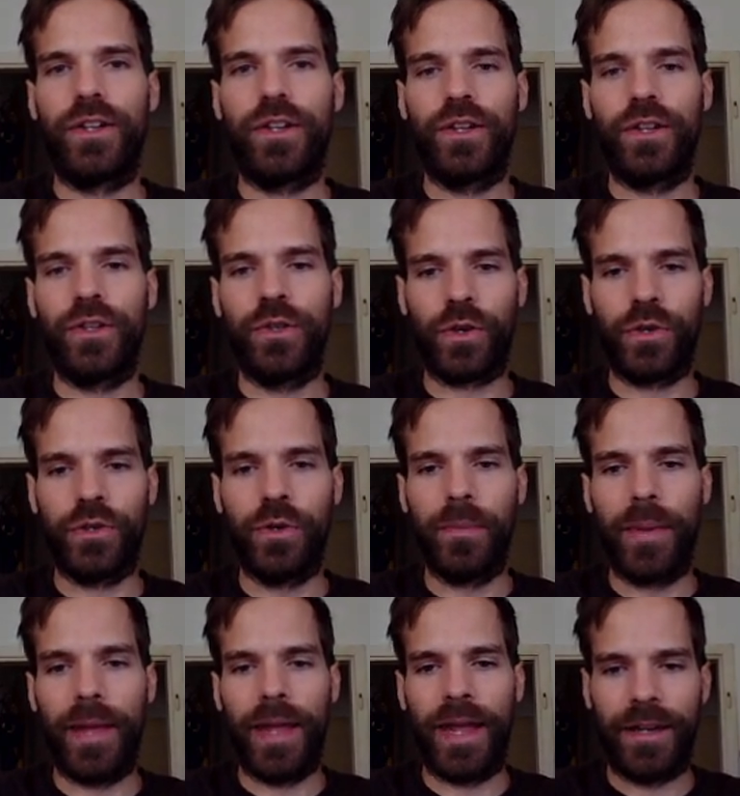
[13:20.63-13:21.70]
your
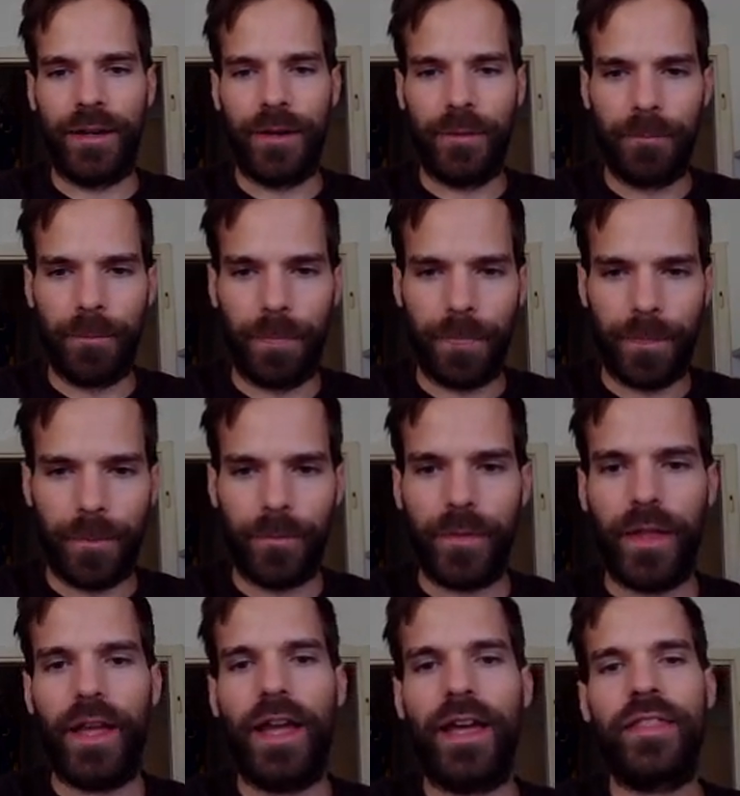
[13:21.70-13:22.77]
domain
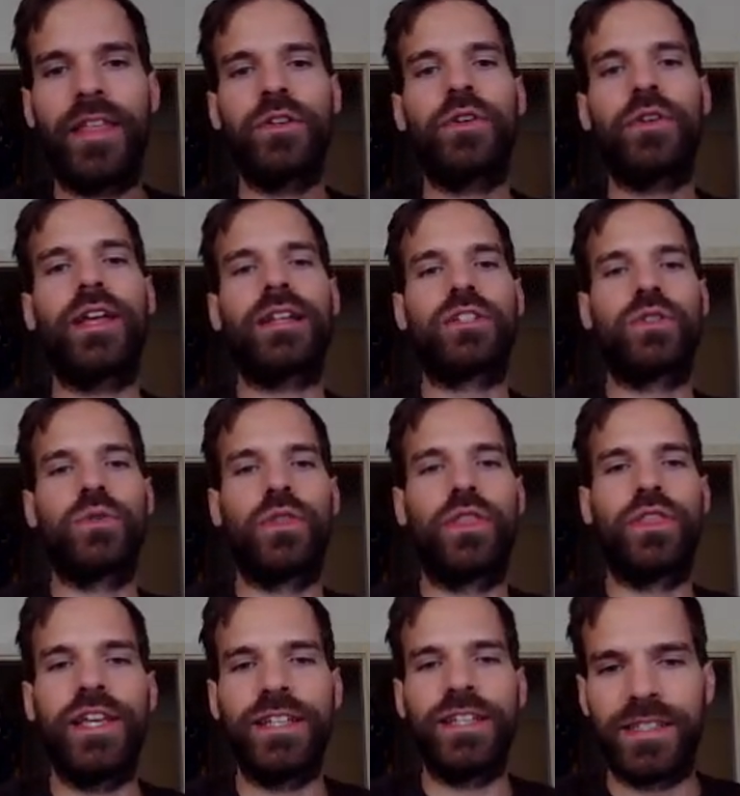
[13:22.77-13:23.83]
and then you get to
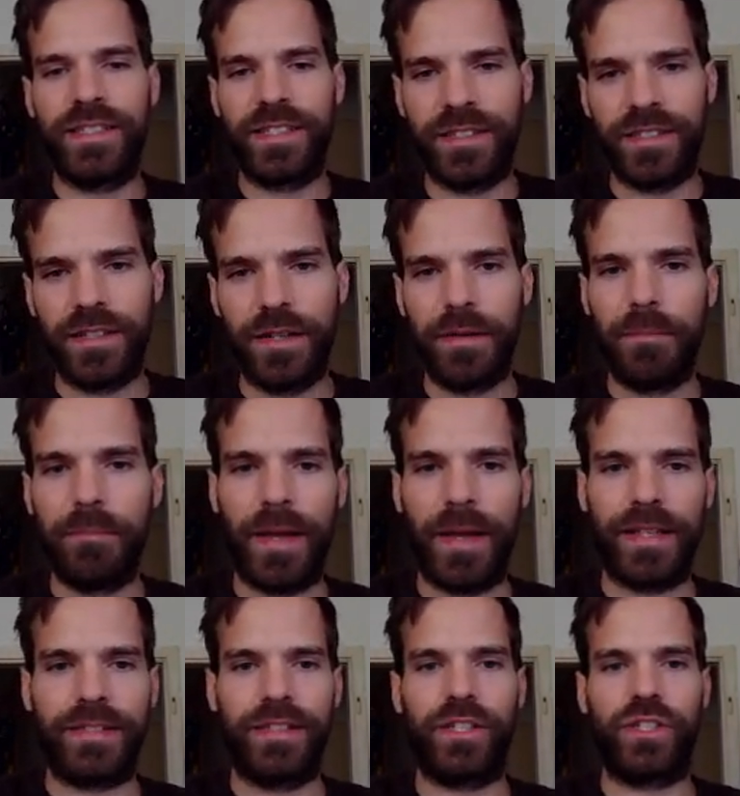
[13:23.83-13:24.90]
this
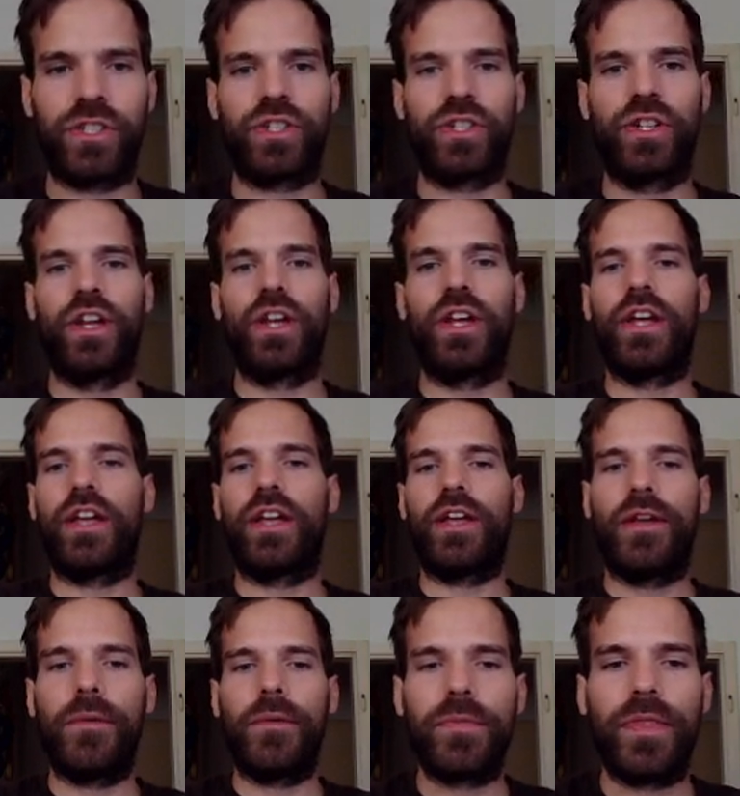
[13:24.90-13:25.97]
message
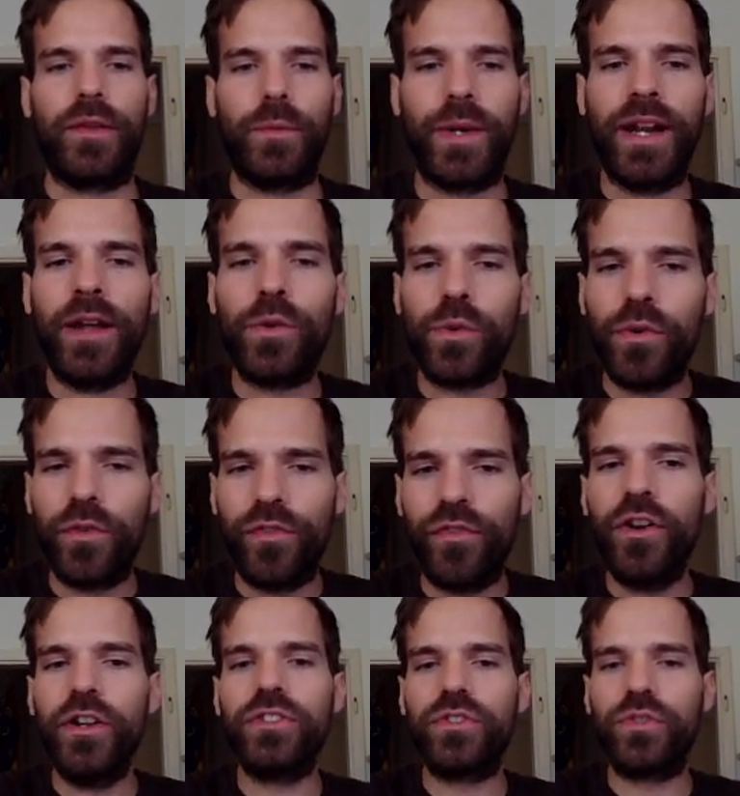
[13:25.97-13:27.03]
when i
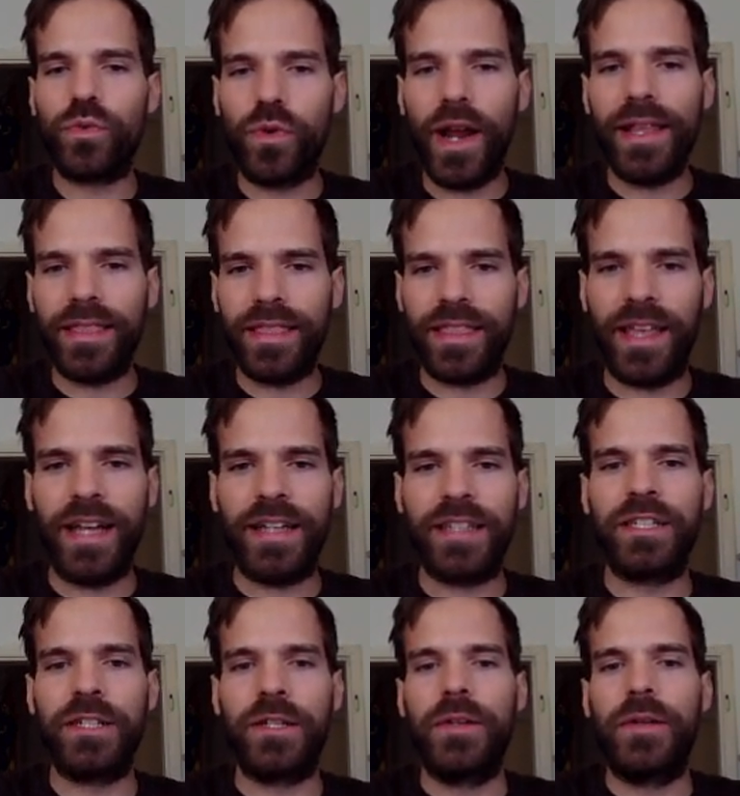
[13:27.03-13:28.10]
first read that
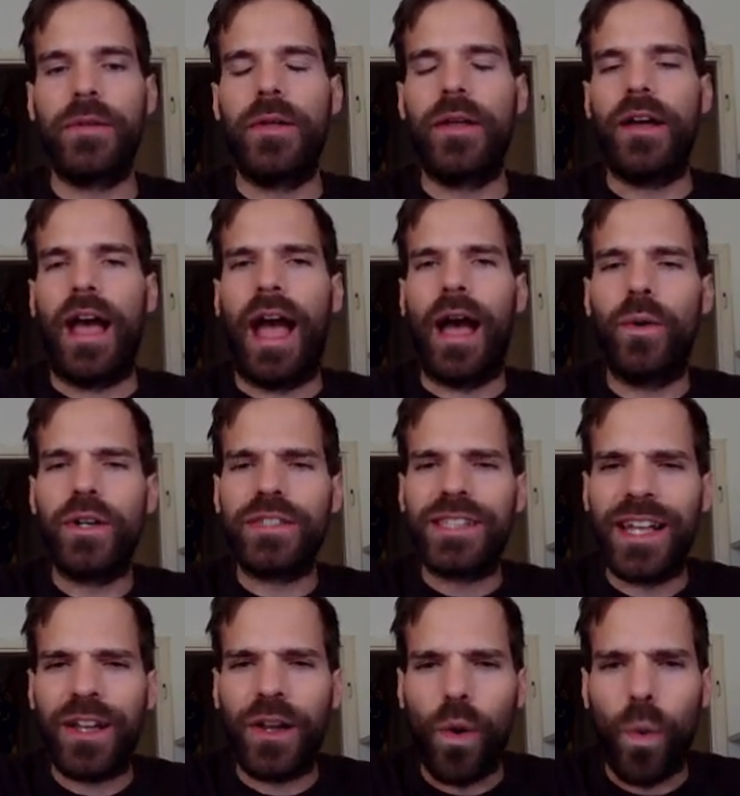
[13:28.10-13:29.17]
i was
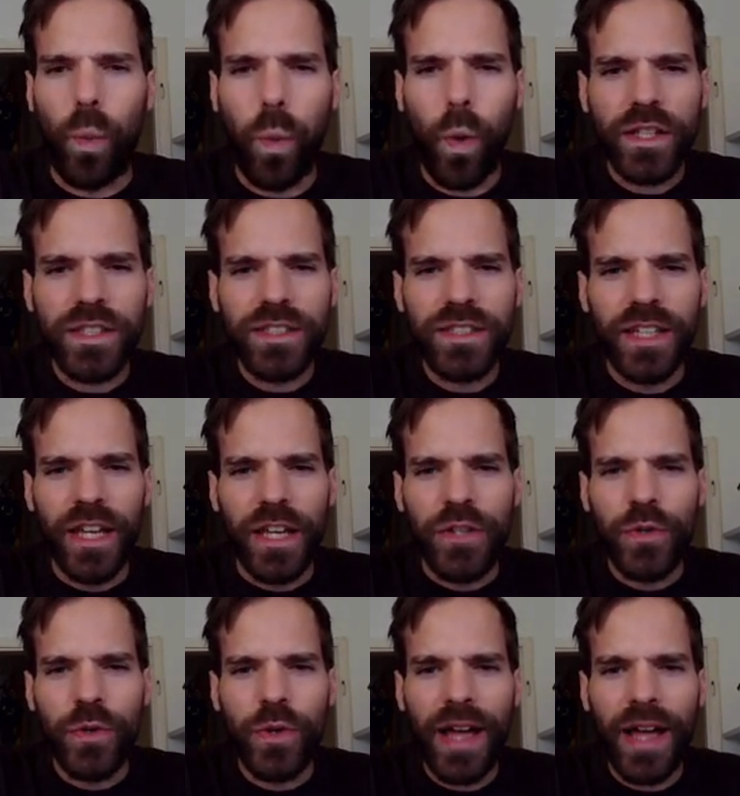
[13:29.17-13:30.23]
like what
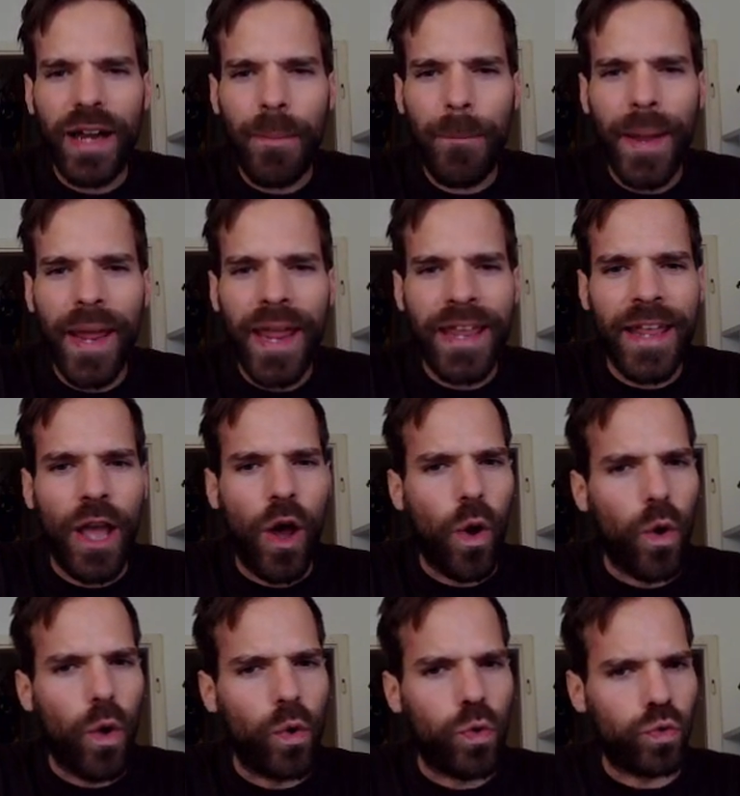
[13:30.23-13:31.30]
you gotta pay
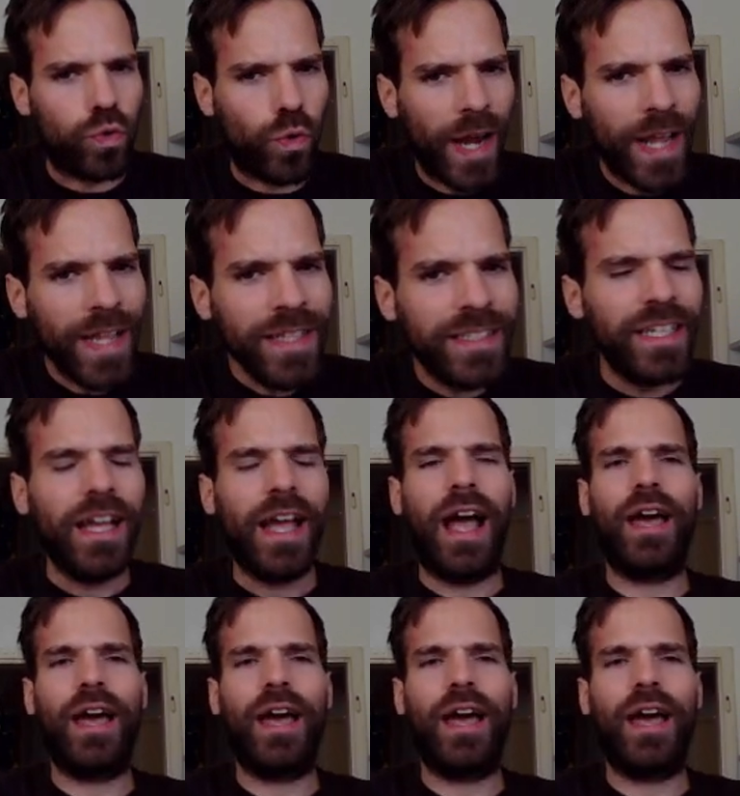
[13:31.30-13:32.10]
Rent? I